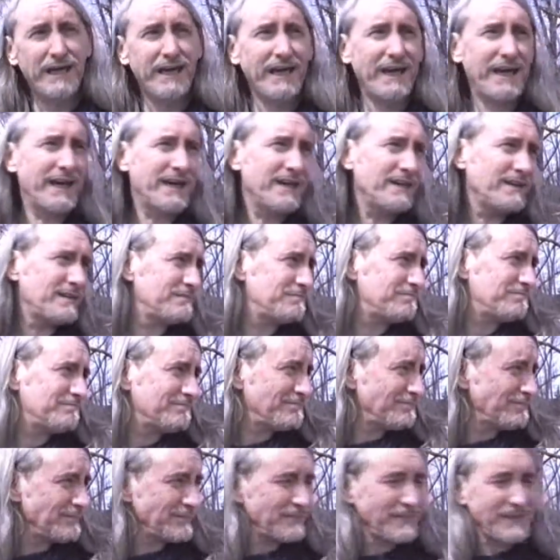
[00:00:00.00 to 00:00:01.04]
And
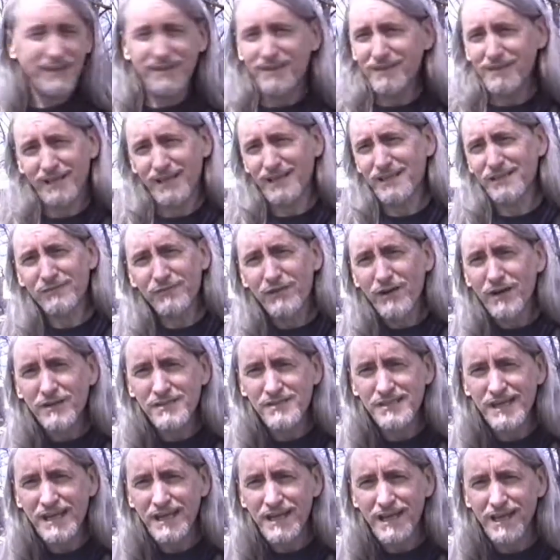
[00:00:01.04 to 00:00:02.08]
as far
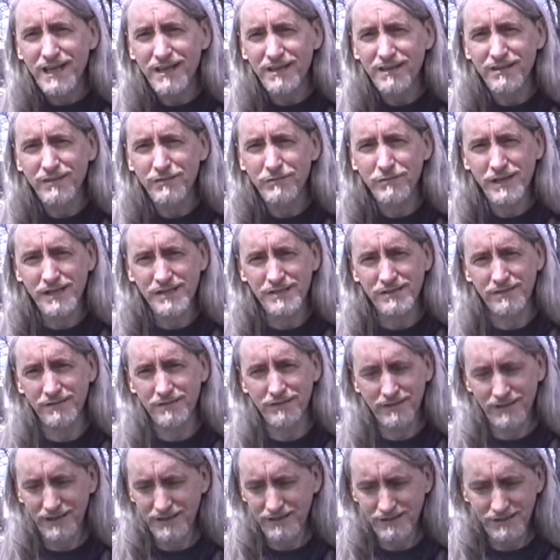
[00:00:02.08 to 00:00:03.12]
as eating and the rest of the
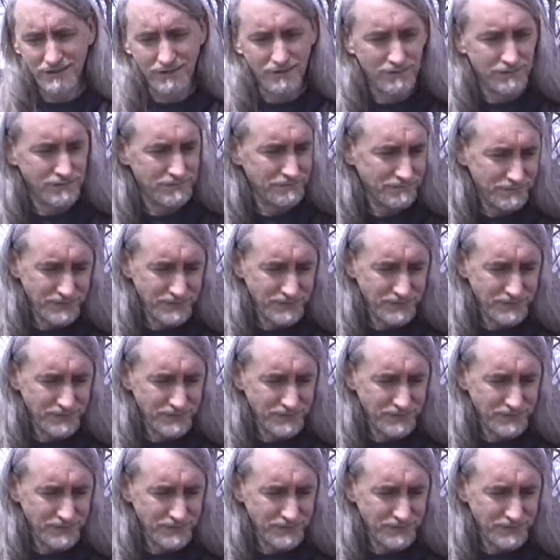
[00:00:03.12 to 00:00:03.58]
things go,